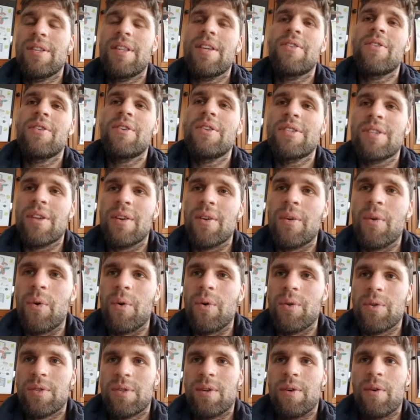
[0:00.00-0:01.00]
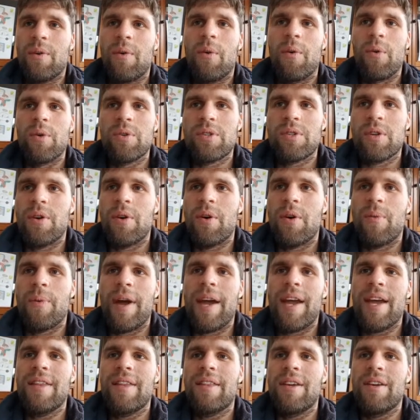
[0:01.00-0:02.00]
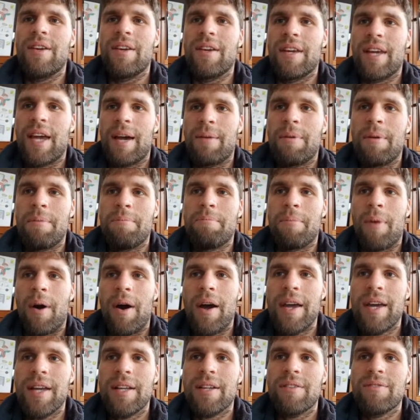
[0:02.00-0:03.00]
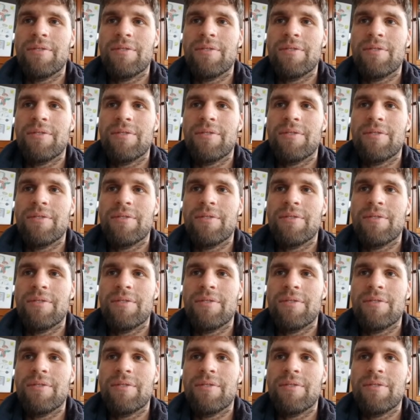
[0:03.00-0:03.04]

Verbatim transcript: There is an also also a way that you can come and buy it.